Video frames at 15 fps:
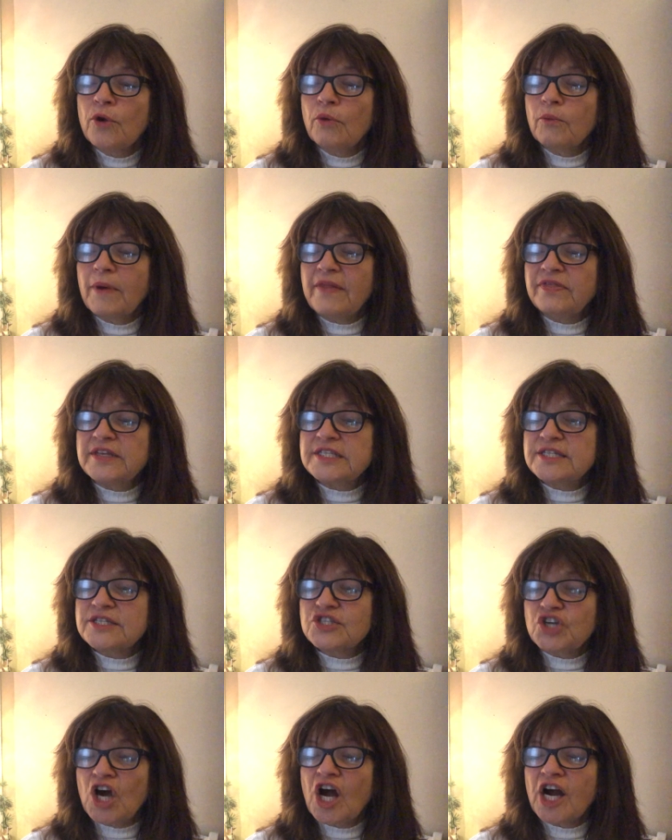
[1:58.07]
when the
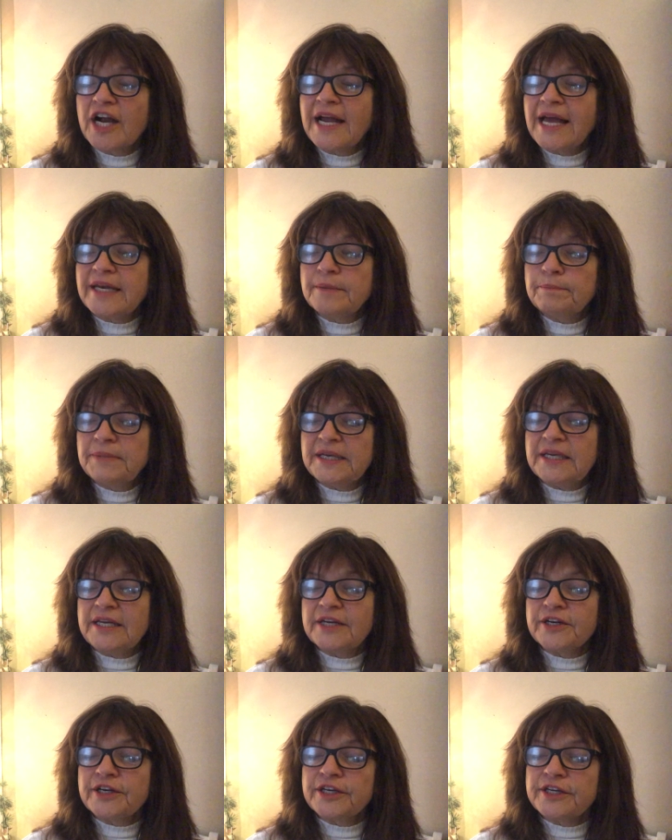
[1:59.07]
star had
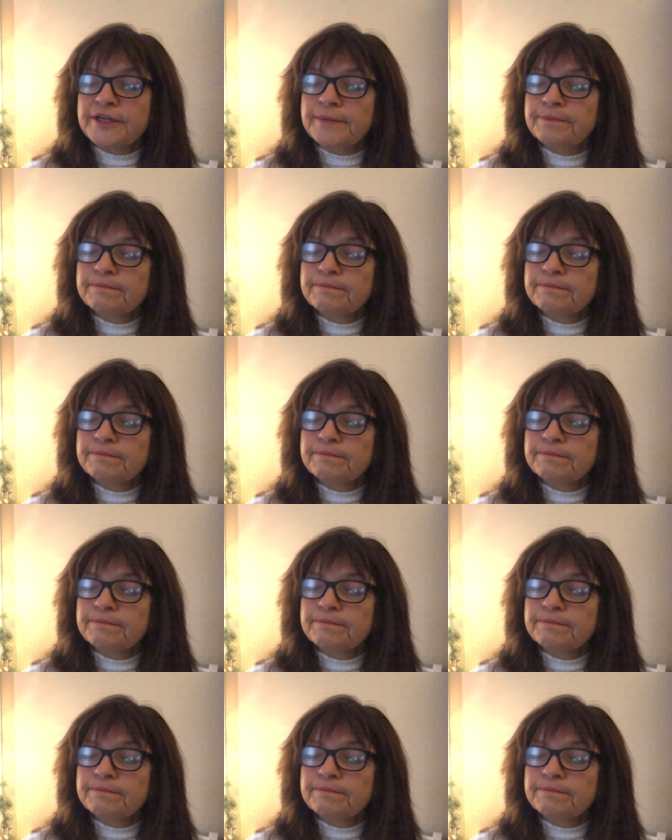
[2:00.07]
appeared.